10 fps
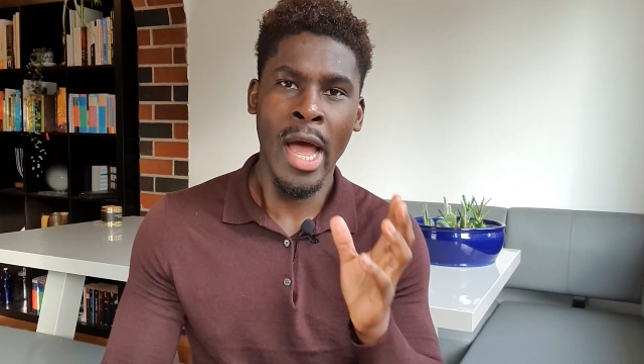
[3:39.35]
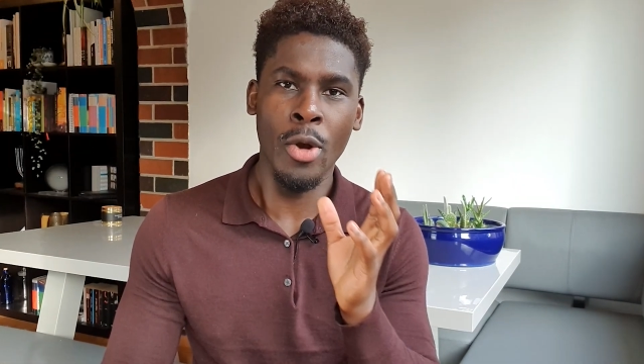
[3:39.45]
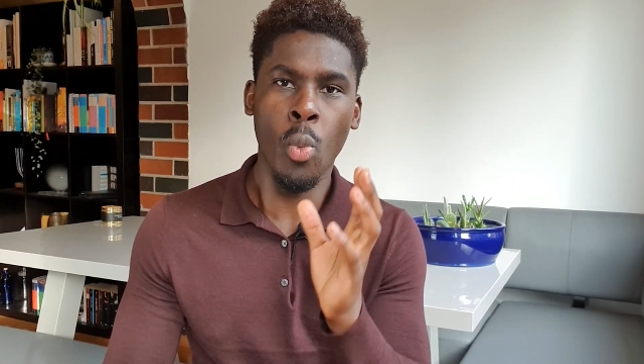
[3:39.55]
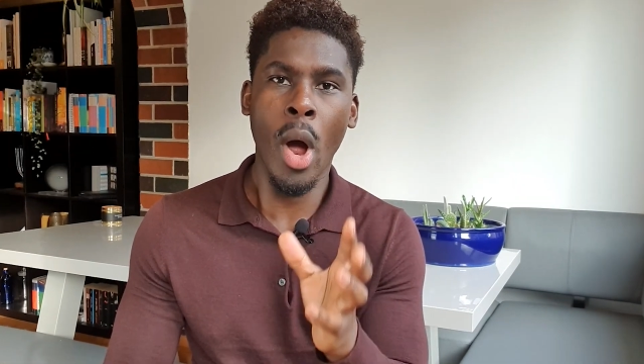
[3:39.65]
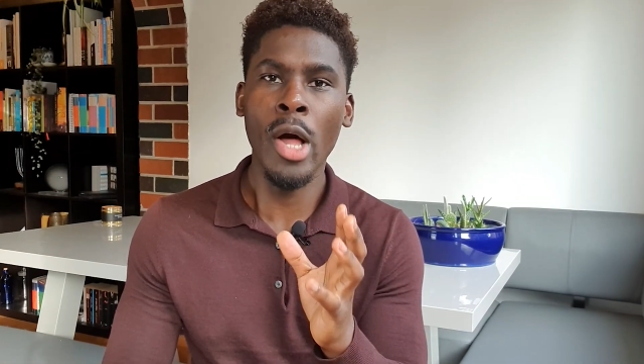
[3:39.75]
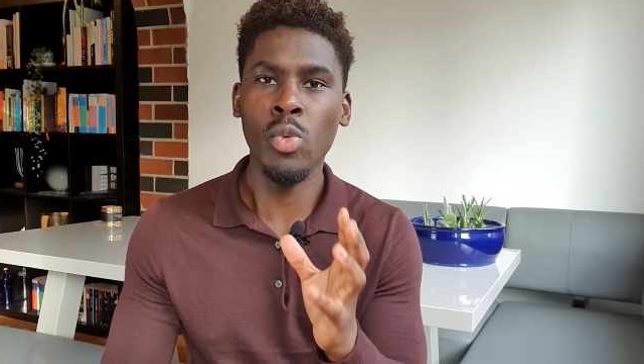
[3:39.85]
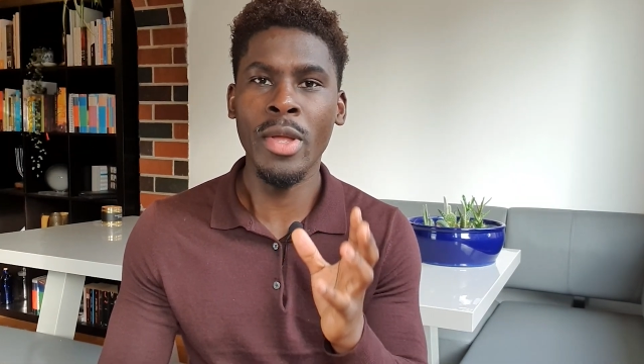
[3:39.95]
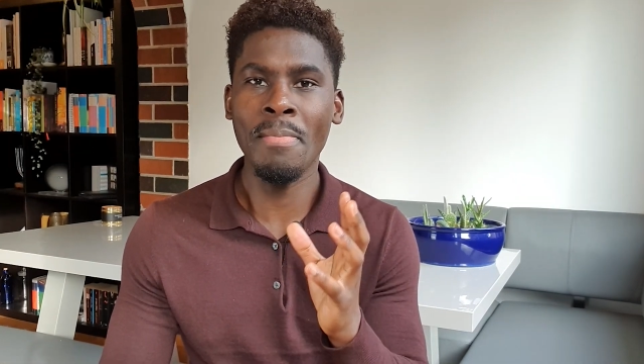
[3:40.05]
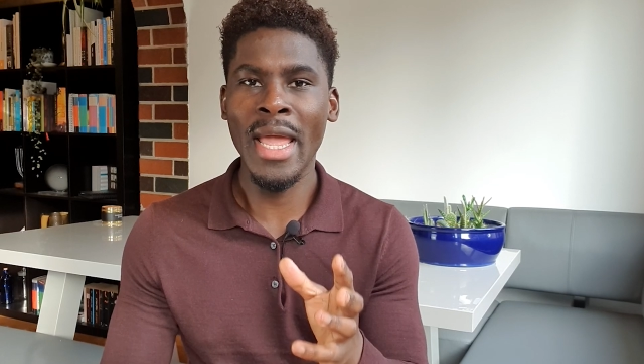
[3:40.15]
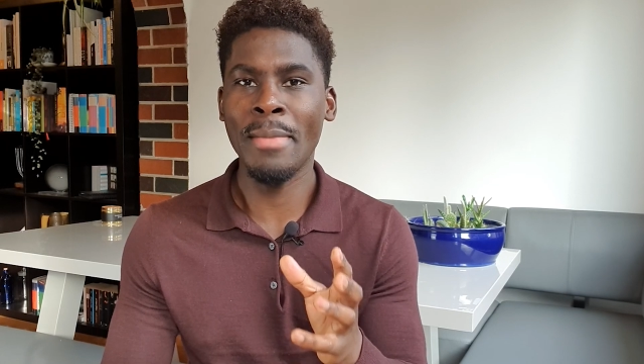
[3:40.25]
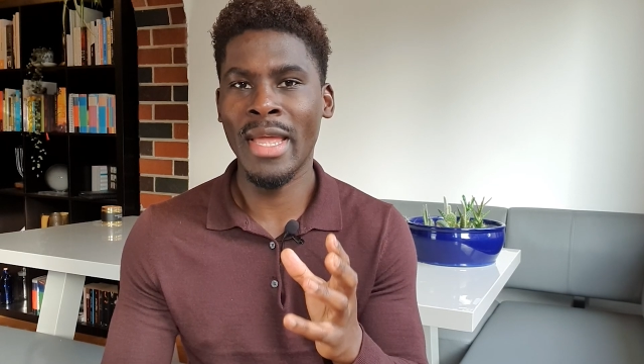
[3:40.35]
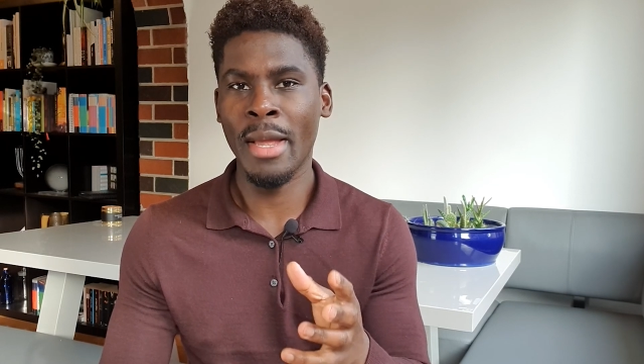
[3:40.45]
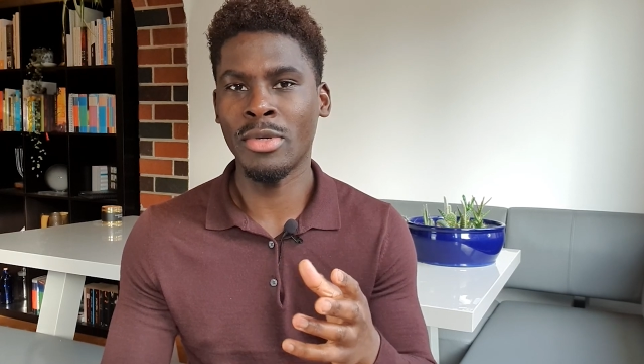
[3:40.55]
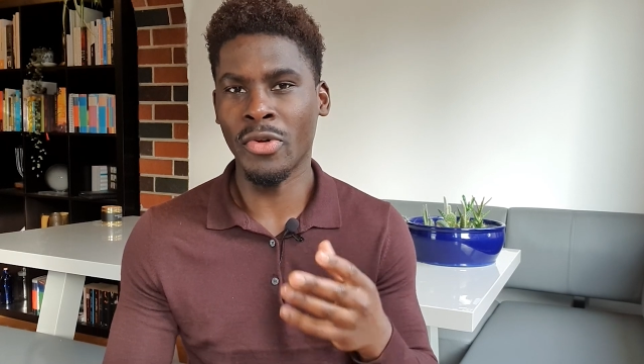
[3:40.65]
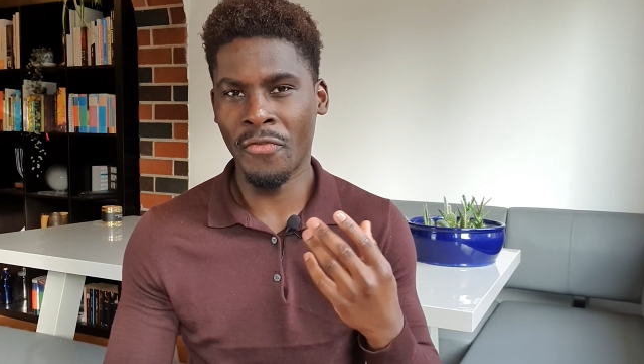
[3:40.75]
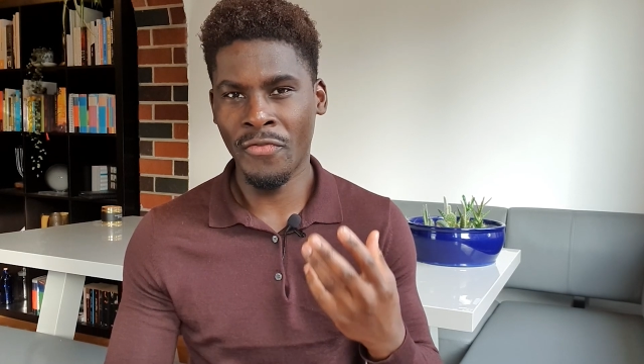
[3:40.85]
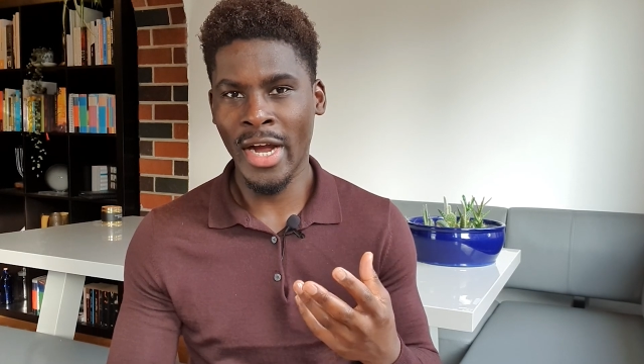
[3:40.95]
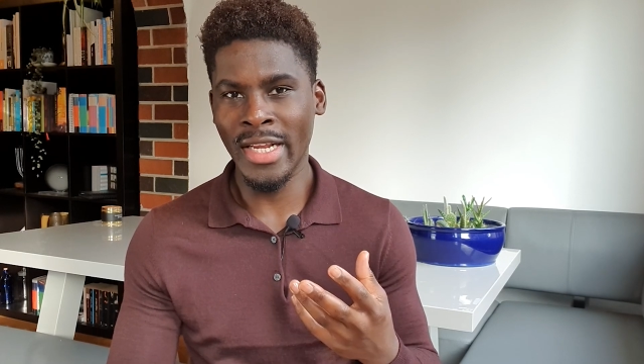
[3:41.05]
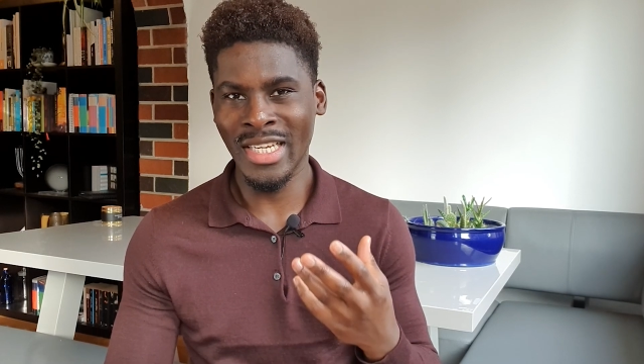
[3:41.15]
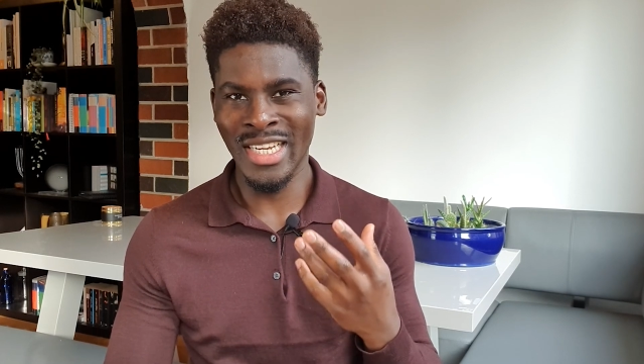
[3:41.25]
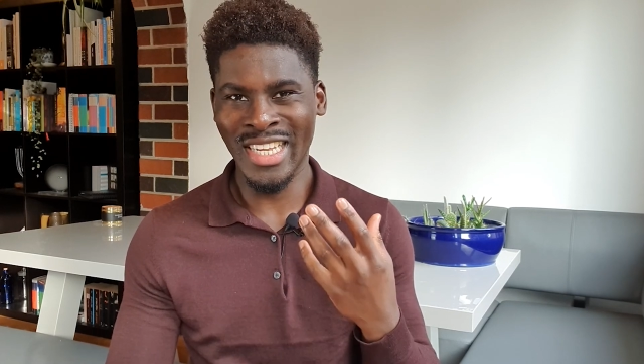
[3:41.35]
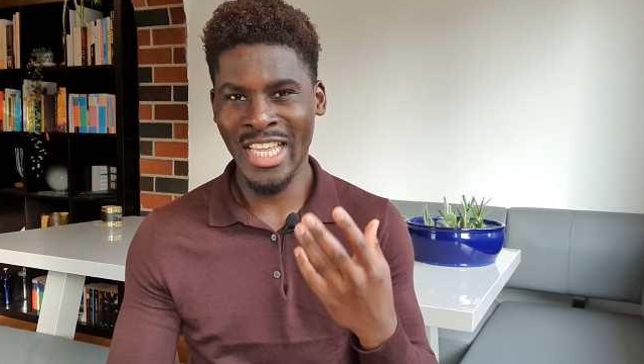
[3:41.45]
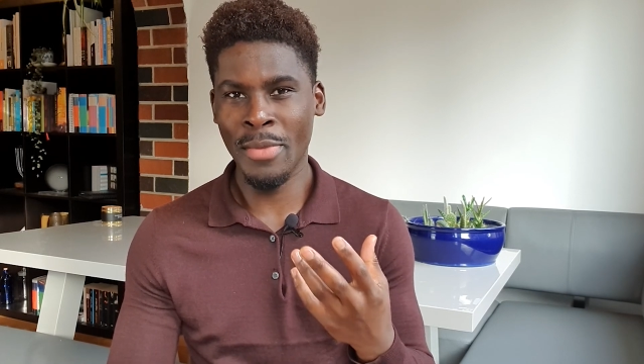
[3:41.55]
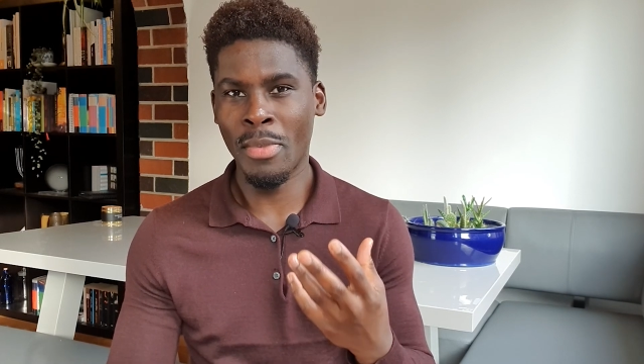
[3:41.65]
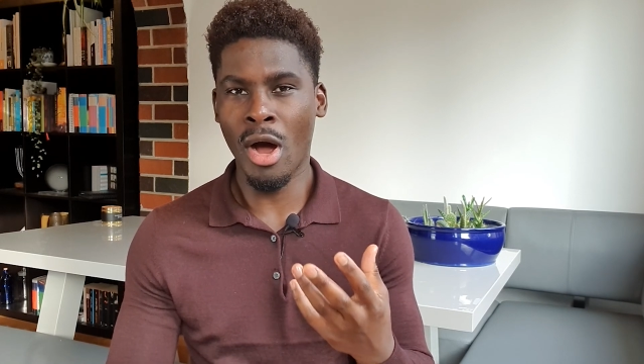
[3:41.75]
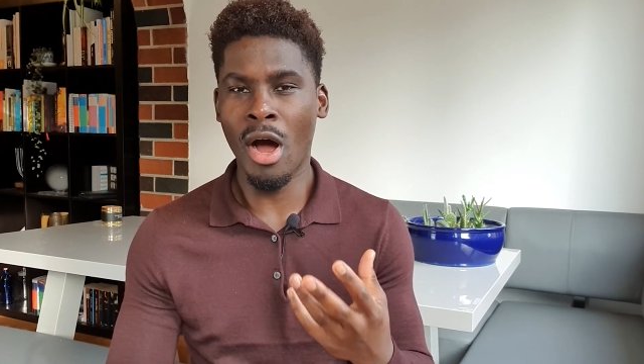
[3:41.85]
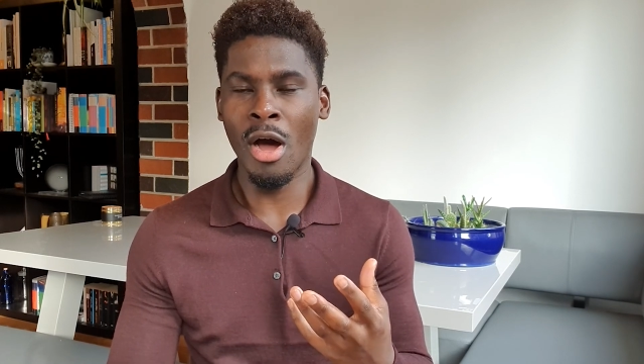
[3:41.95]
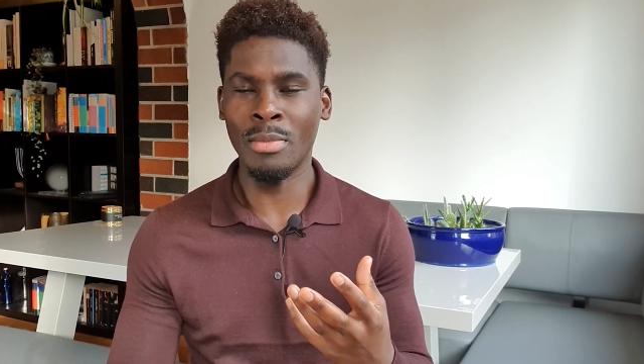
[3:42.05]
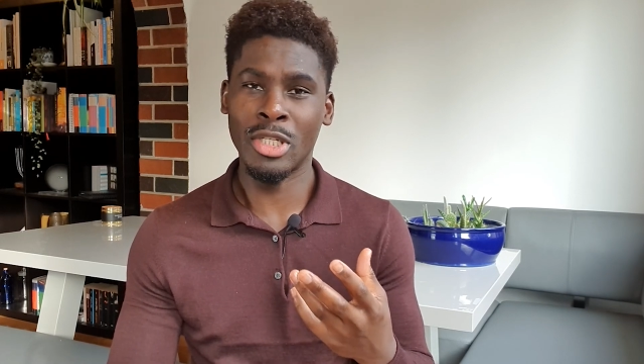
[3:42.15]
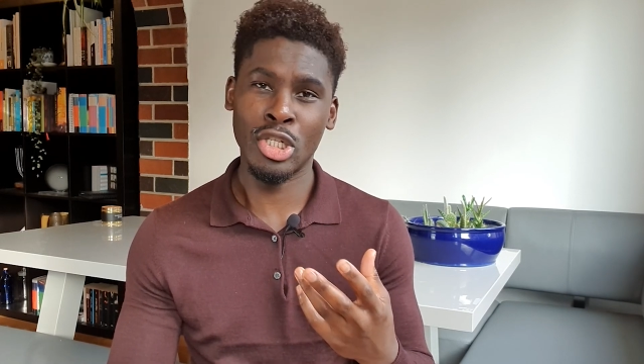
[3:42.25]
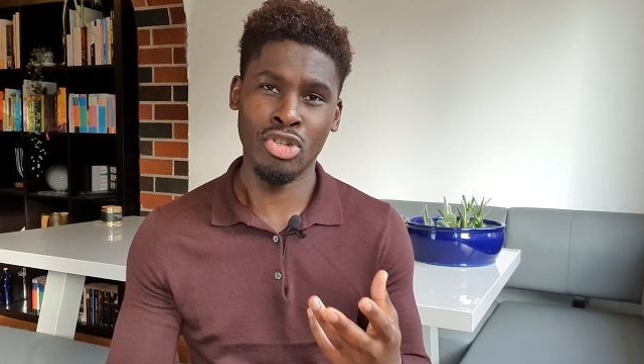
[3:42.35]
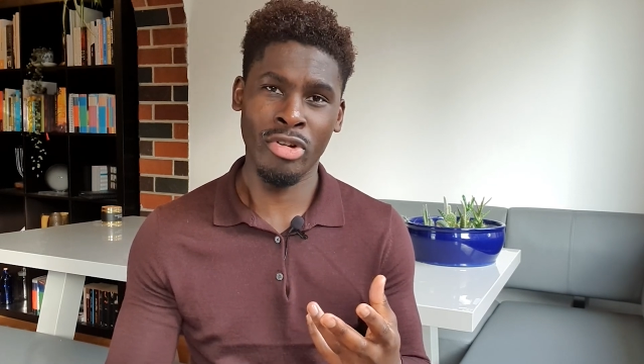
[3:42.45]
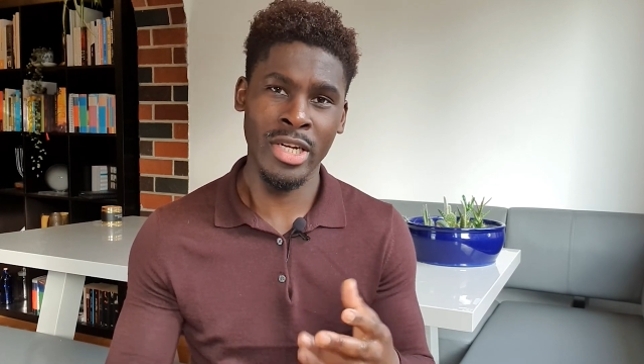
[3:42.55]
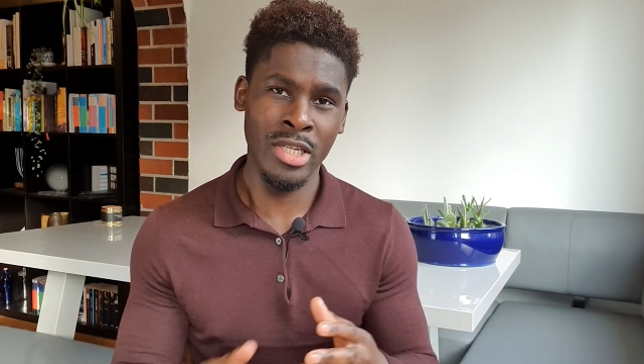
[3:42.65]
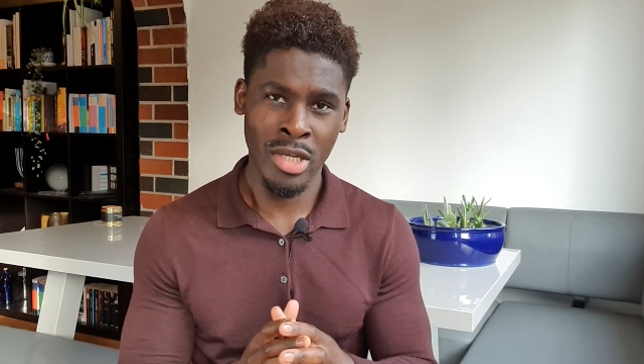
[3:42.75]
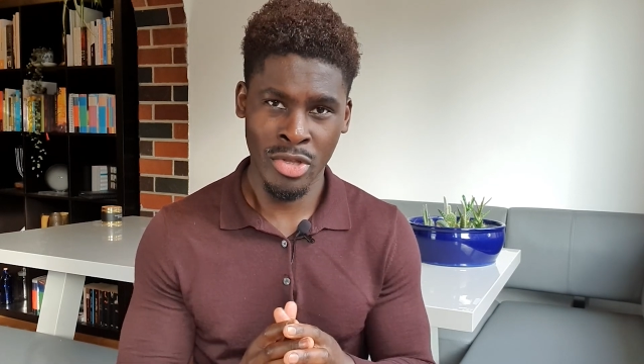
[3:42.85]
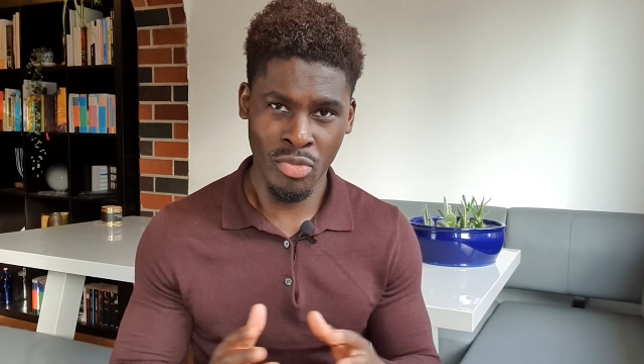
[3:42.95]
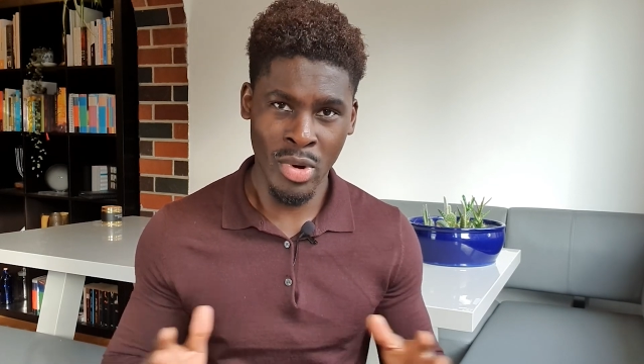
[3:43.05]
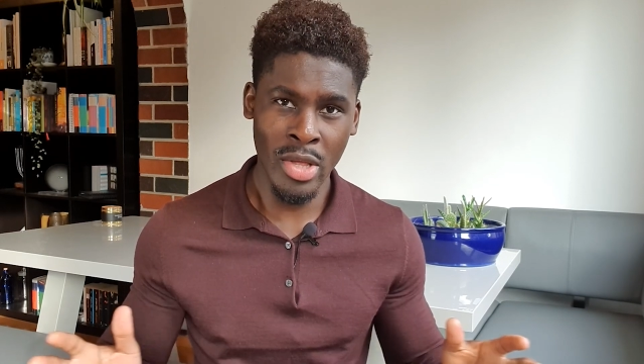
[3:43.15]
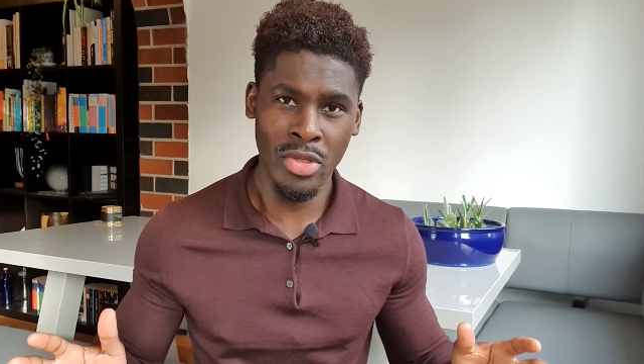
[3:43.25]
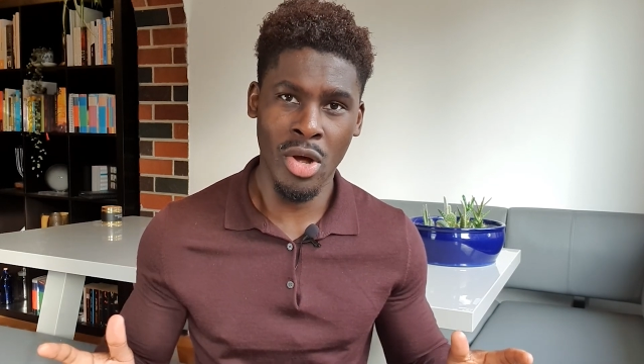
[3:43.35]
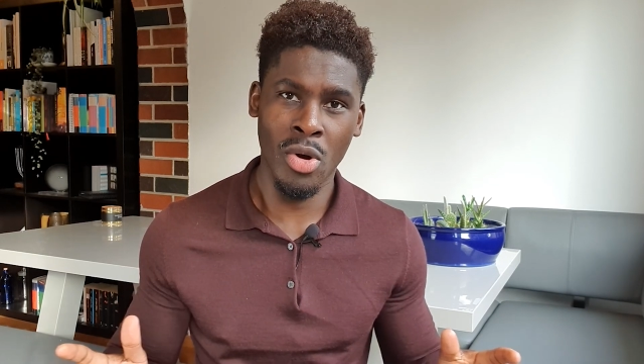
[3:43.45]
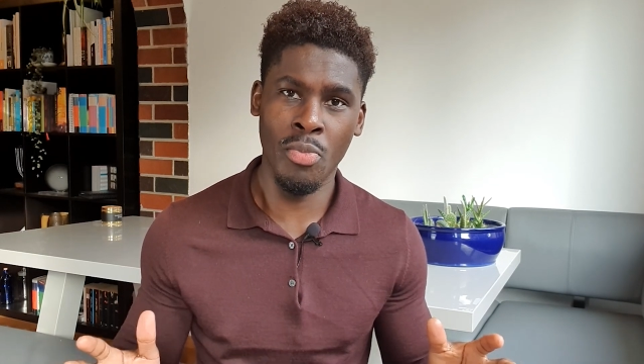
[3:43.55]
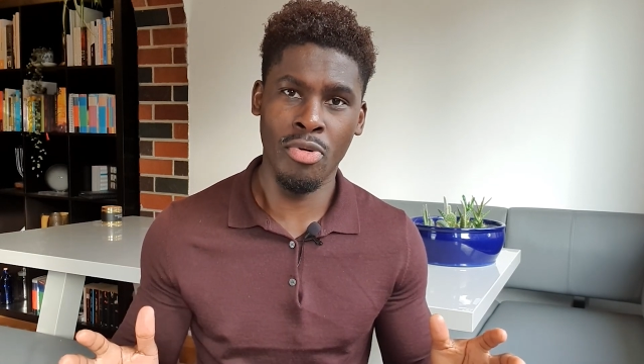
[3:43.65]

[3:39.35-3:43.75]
and while we may be able to fight and keep our arms straight throughout the whole